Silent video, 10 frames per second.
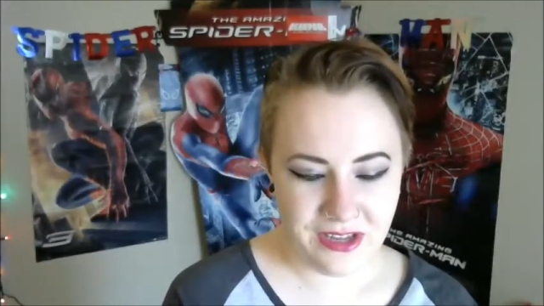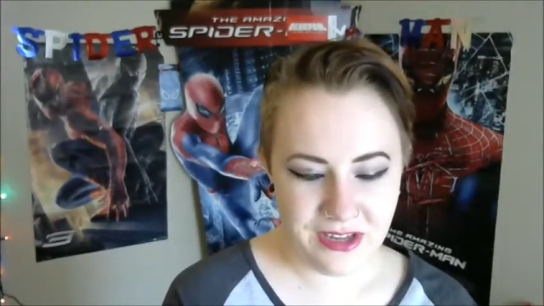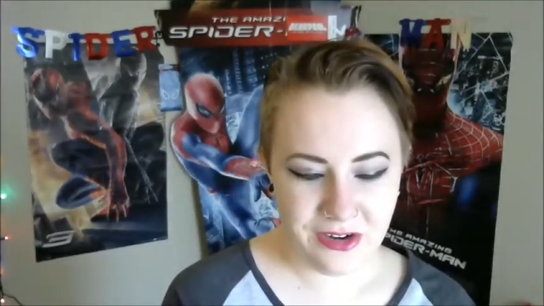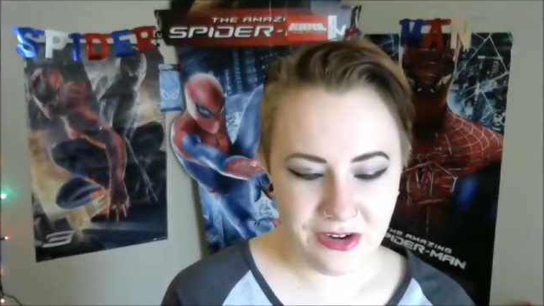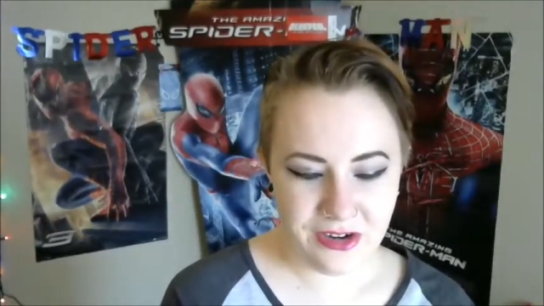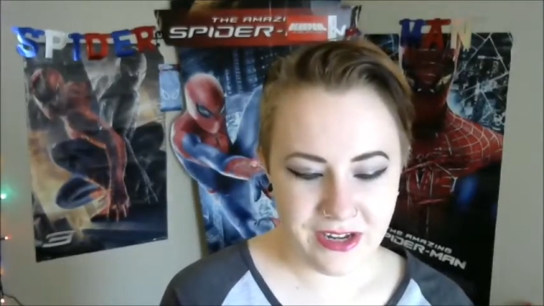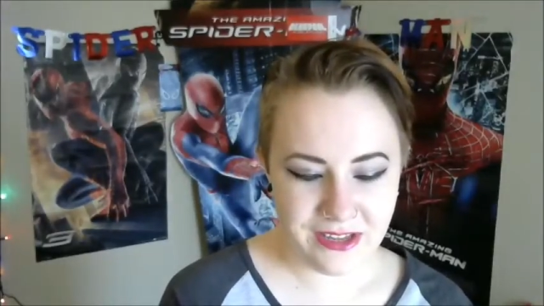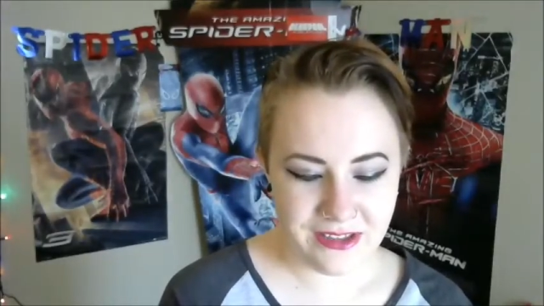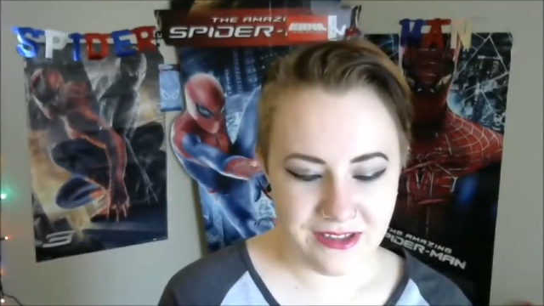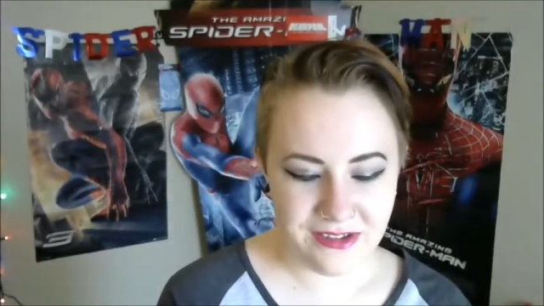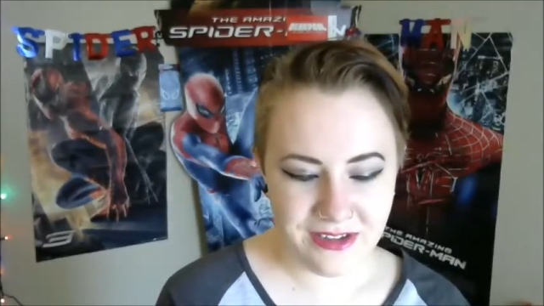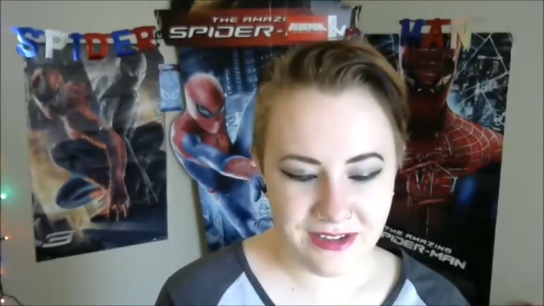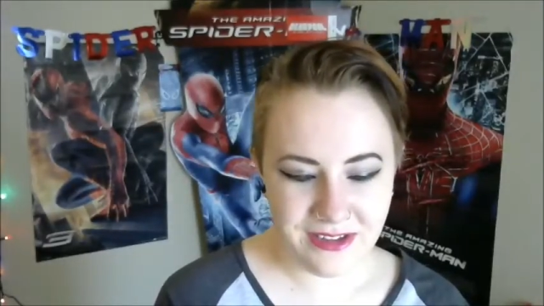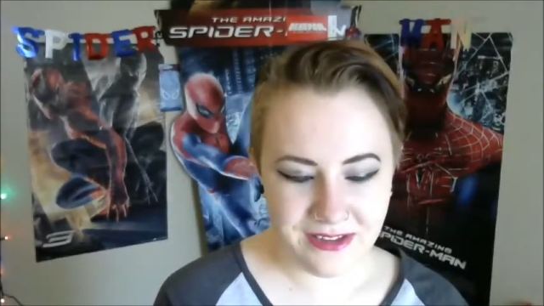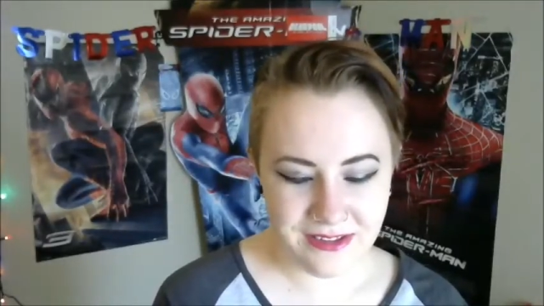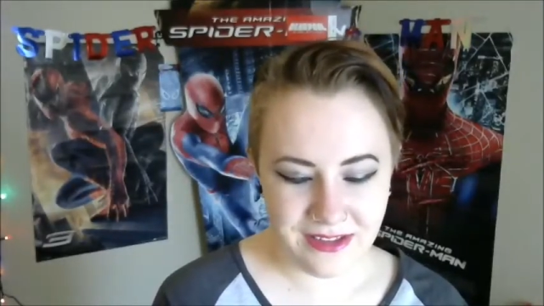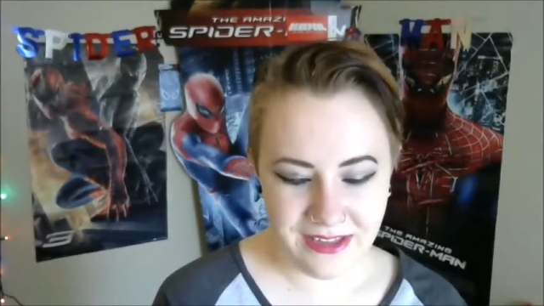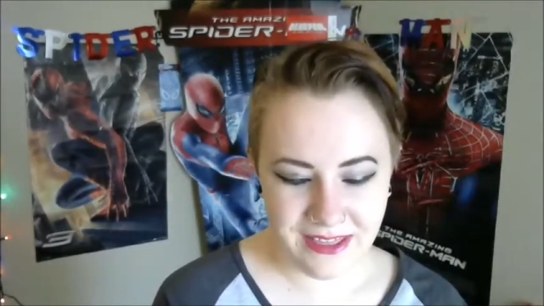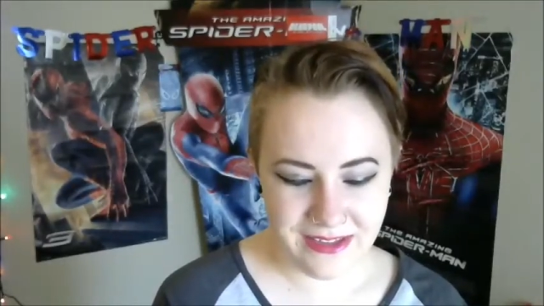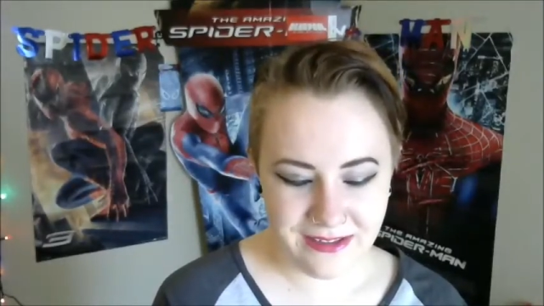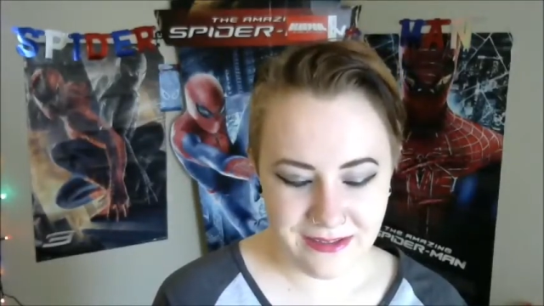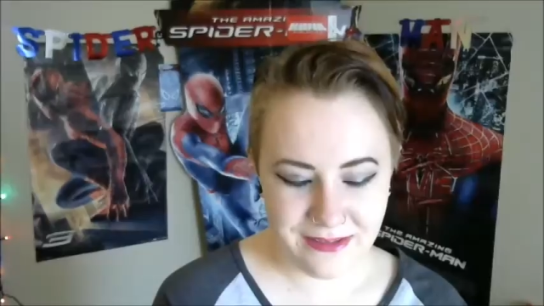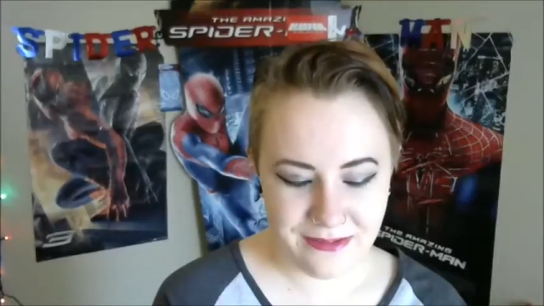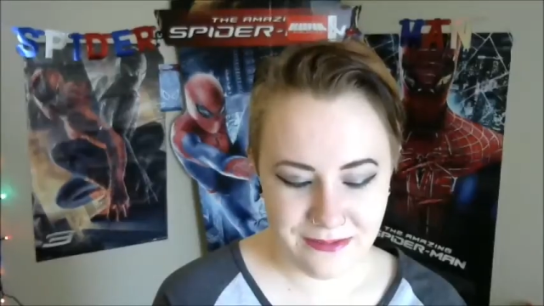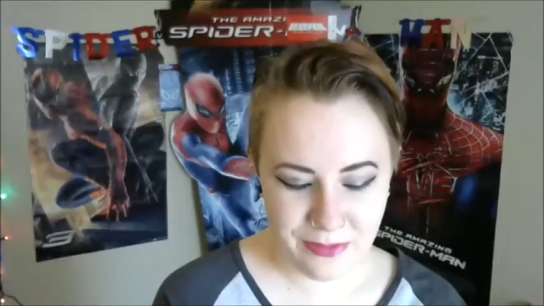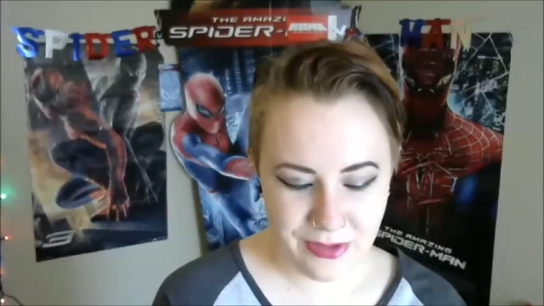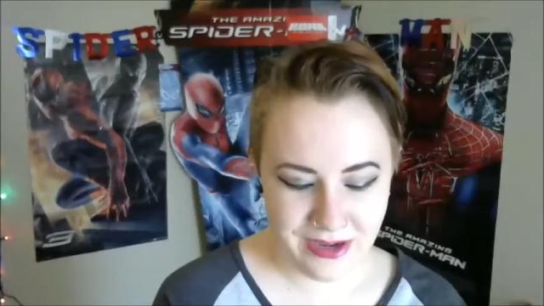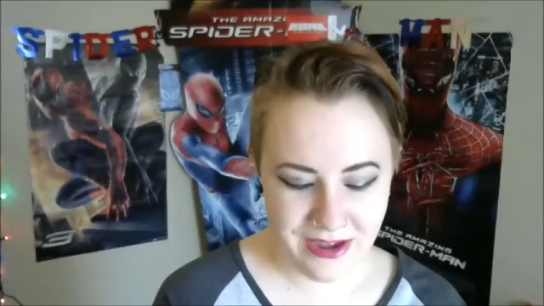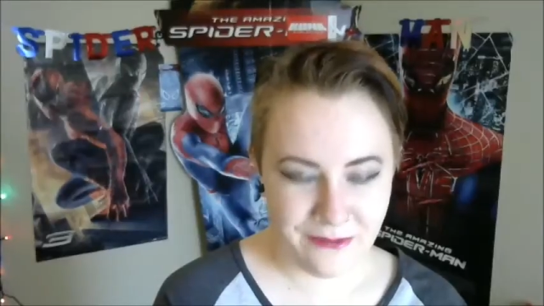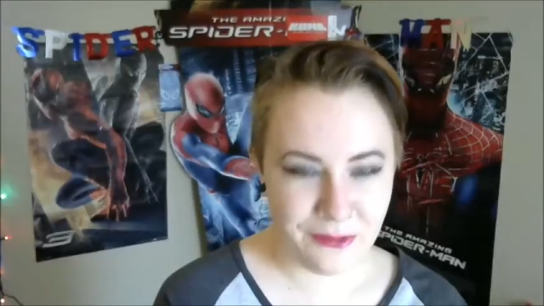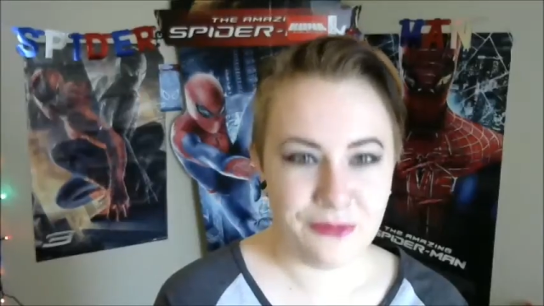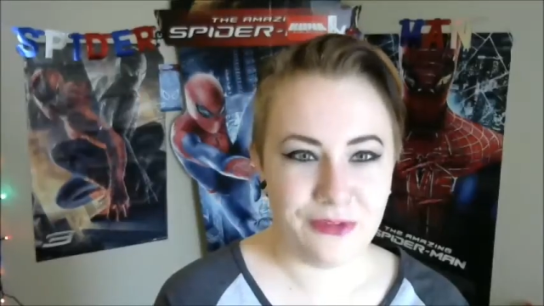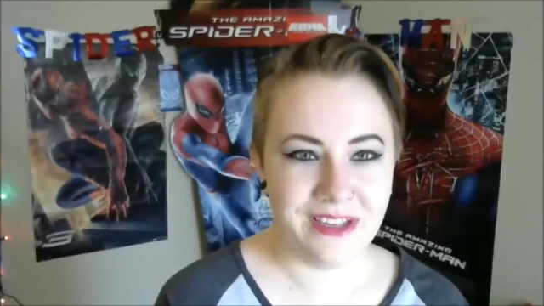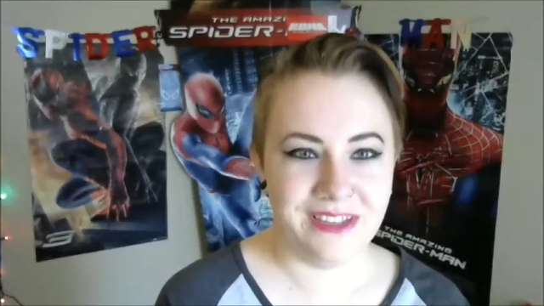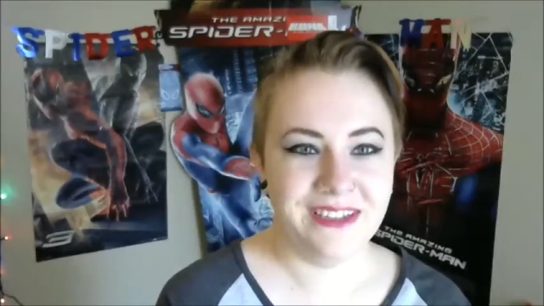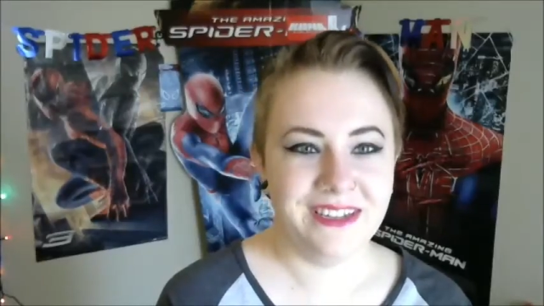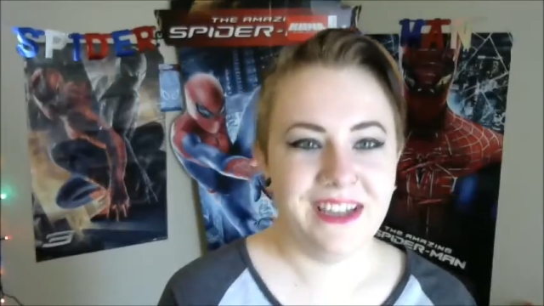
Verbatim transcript: internet could see us like this, they'd have a fit.